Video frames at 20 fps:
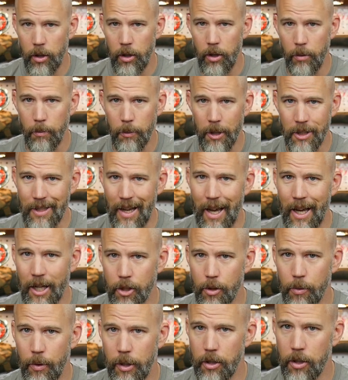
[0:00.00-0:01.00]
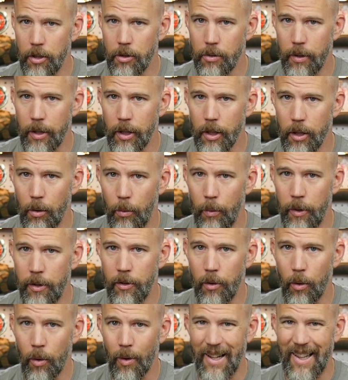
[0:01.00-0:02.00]
You must actuate the trigger
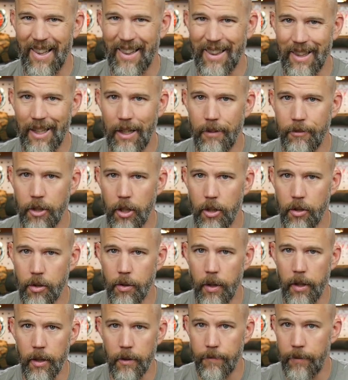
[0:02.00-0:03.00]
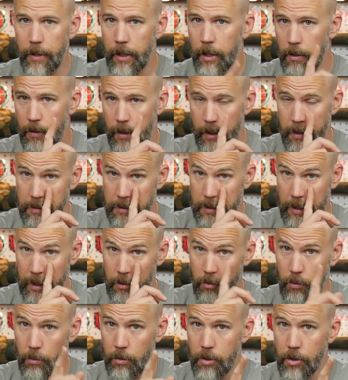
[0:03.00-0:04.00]
with your left trigger finger and
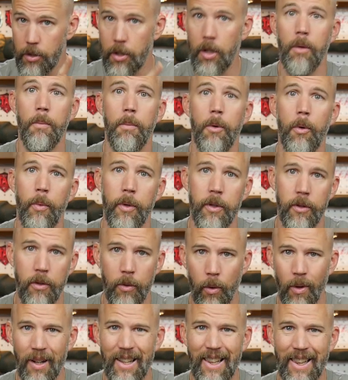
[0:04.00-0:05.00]
sight through the scope with your